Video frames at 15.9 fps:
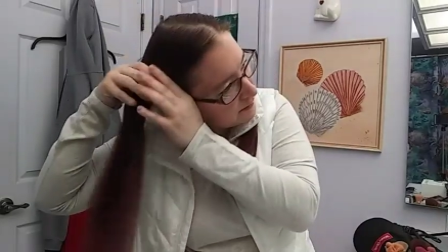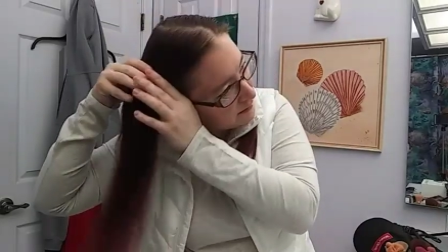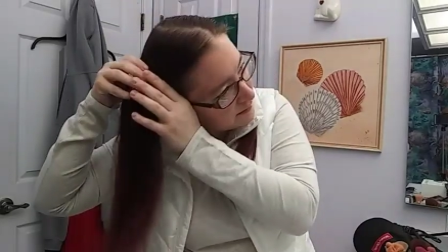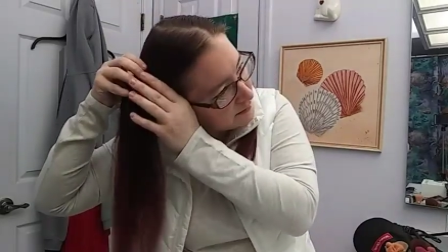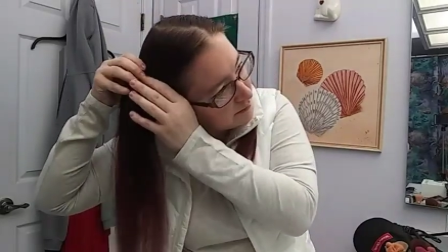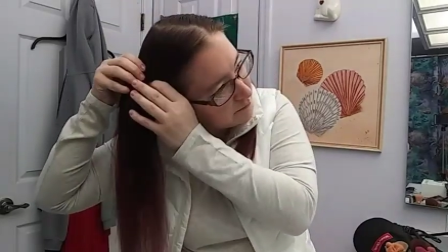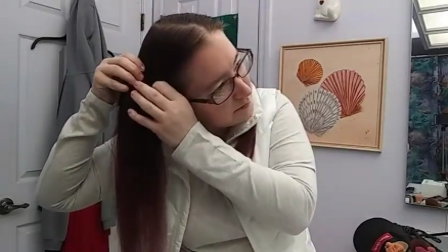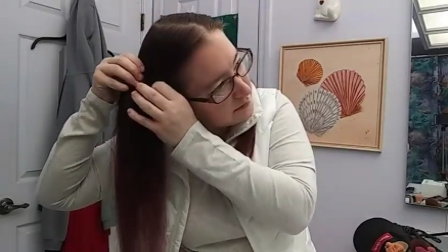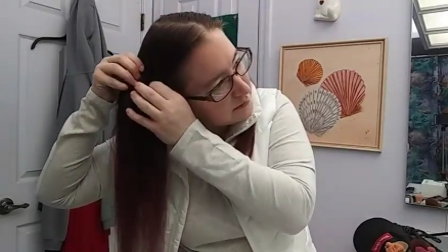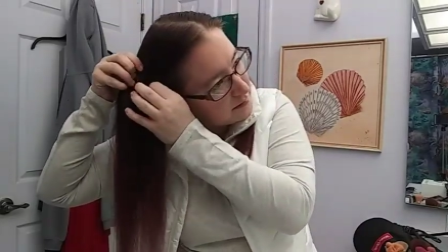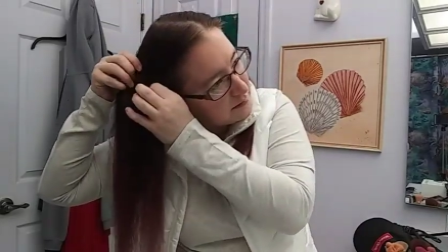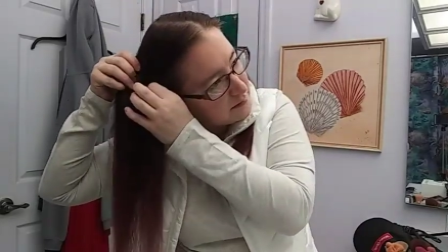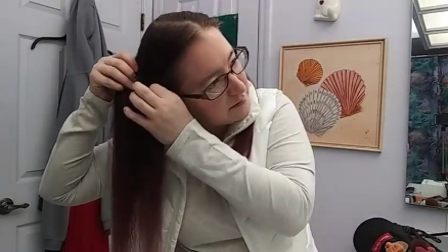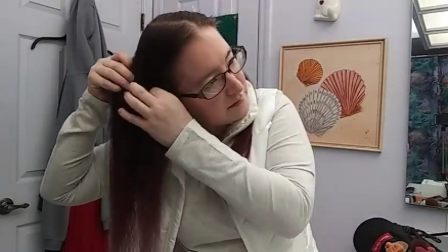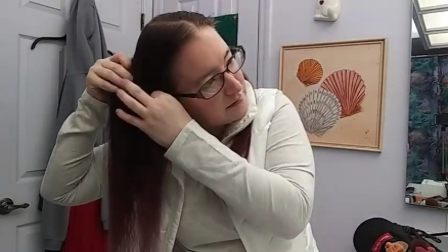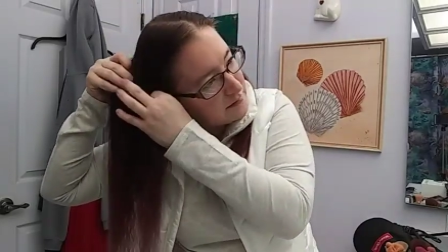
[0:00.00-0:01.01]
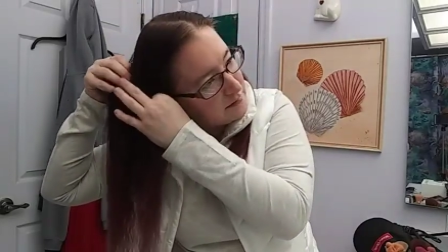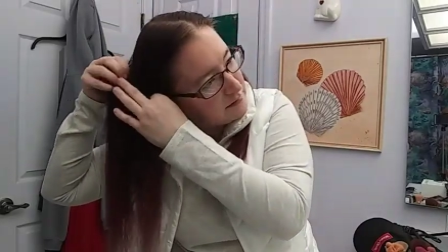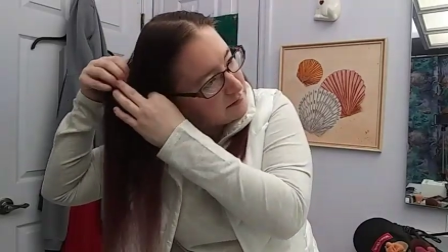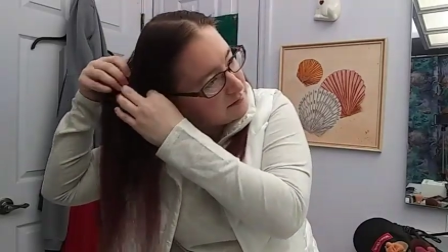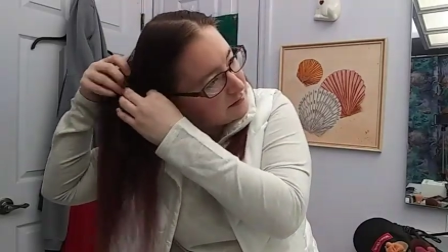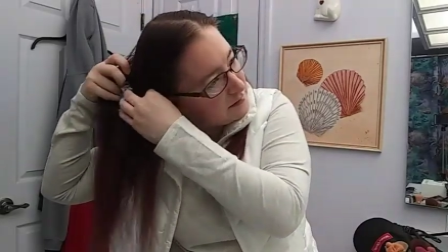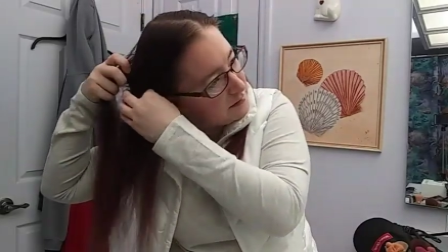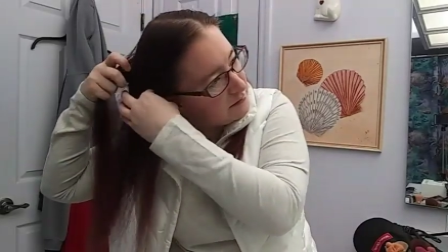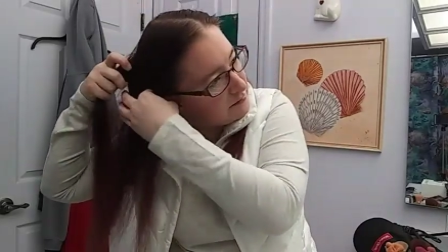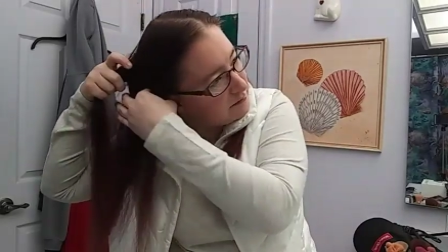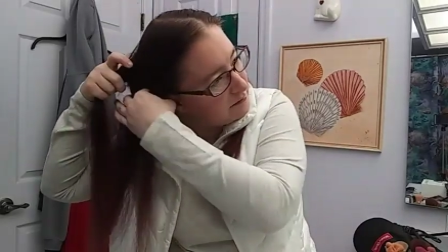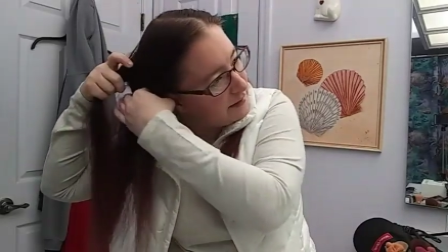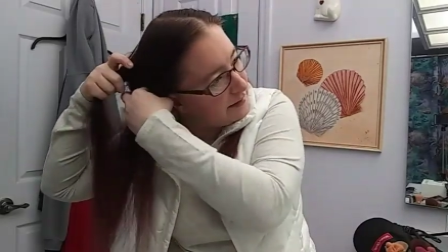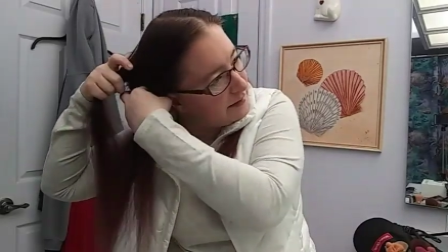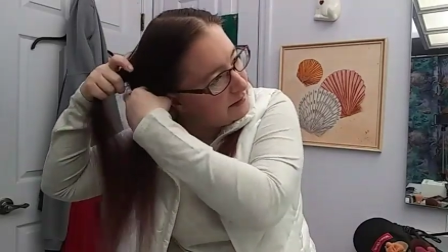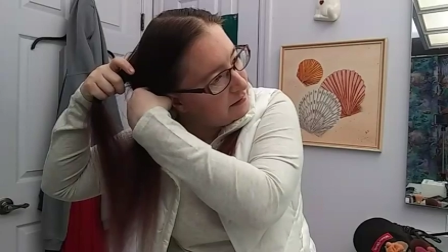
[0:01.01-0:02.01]
And I'm just going to do a
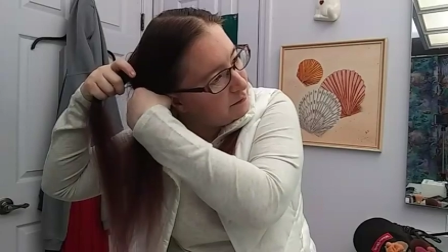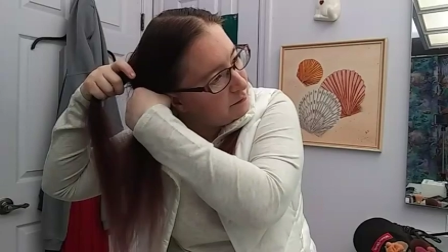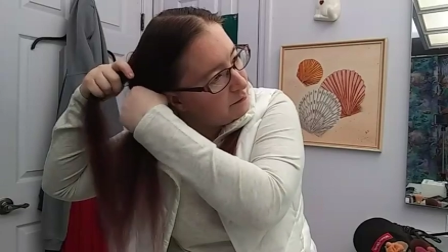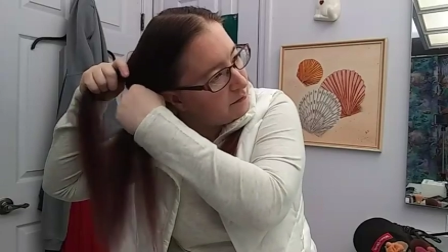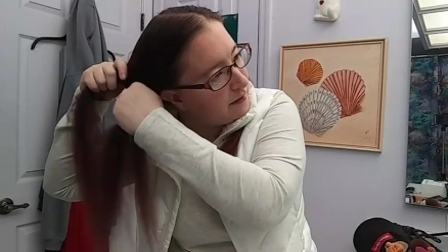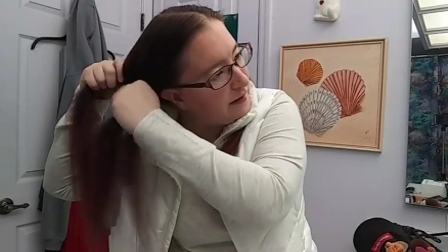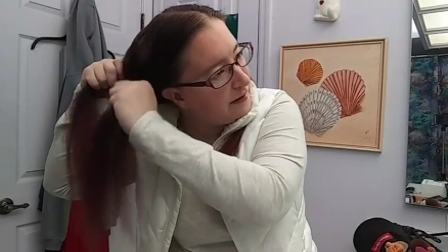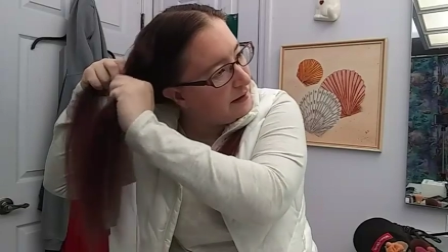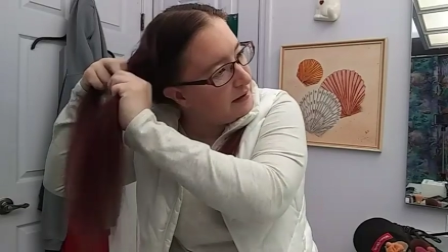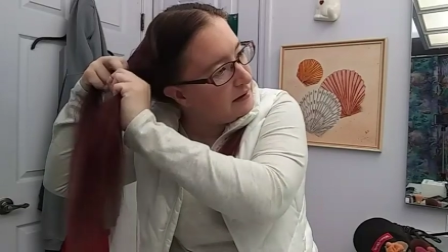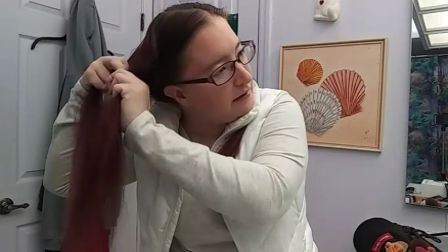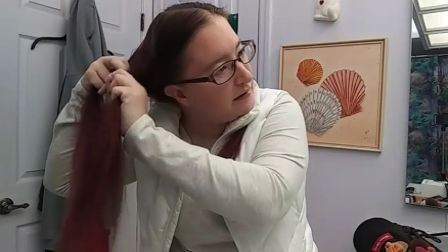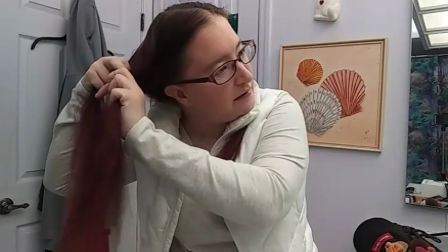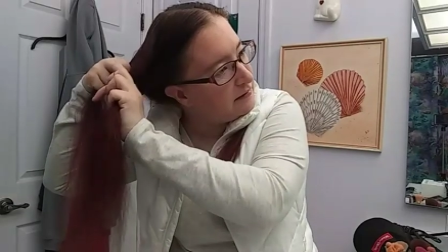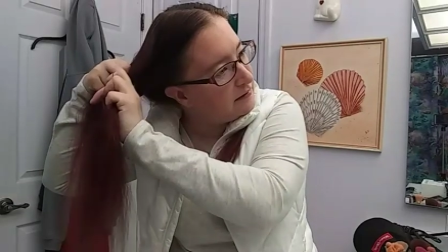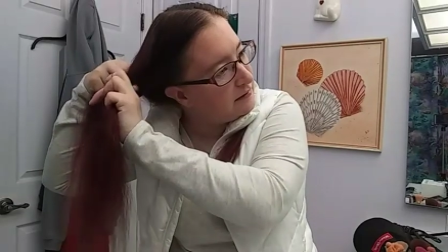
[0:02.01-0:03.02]
regular braid.